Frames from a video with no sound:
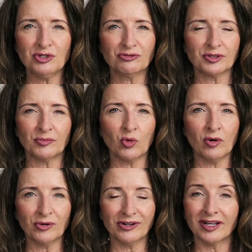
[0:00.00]
you from
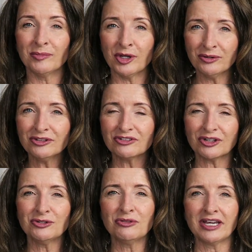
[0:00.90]
Walmart, I'm going to
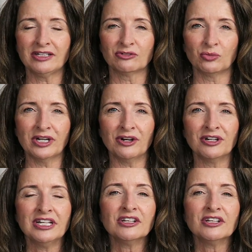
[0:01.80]
tell you that as well.